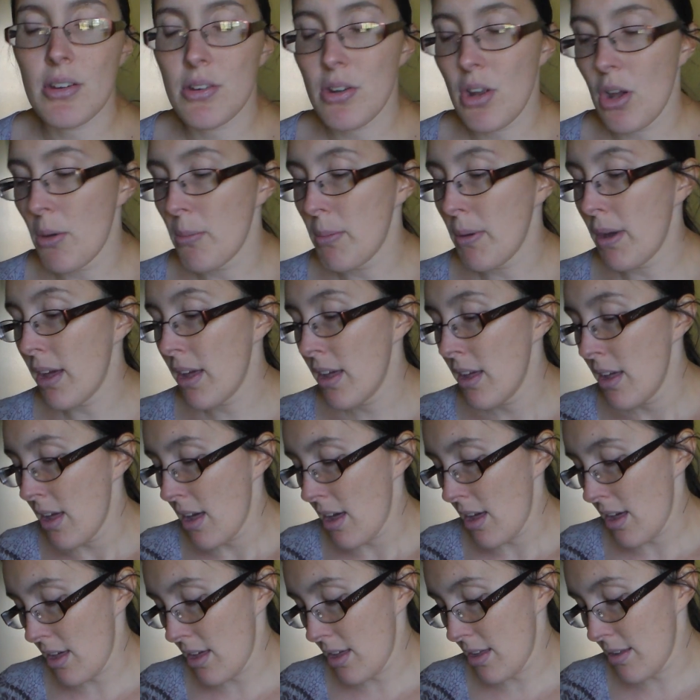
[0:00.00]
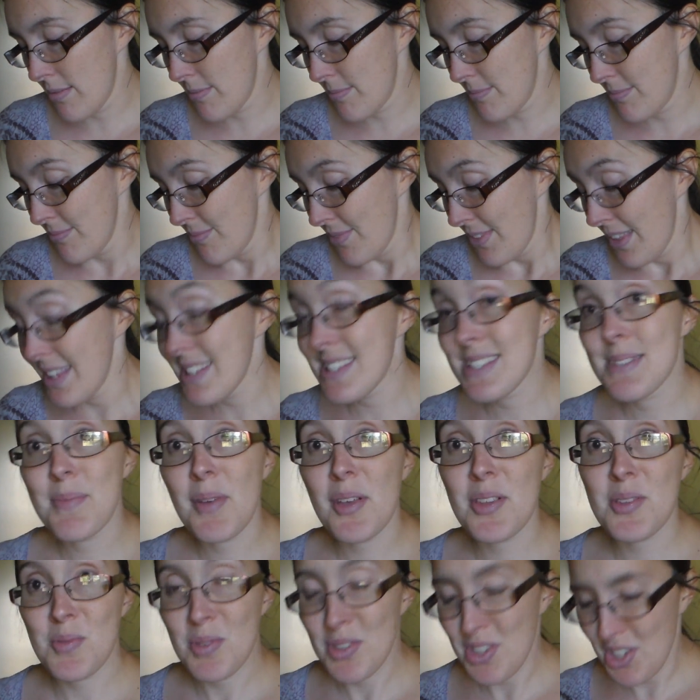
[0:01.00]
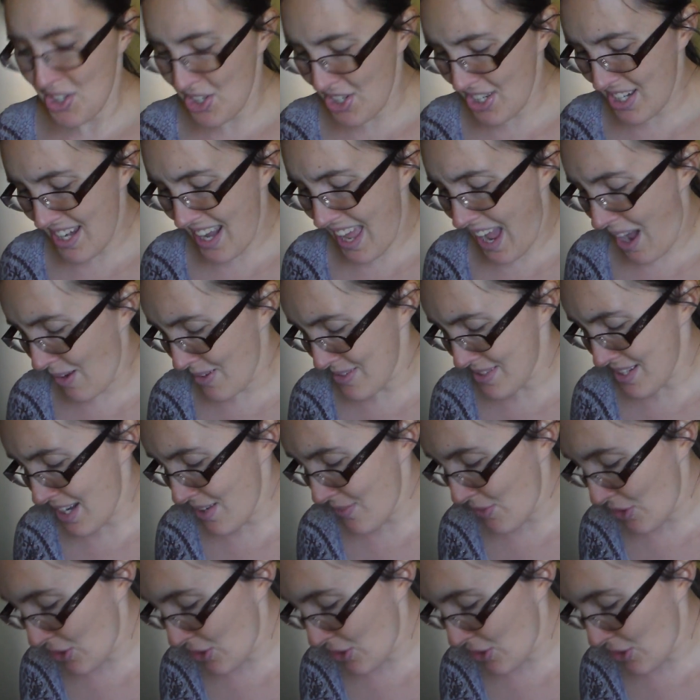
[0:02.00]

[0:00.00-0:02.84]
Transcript: I don't know, but it smells really good now. It's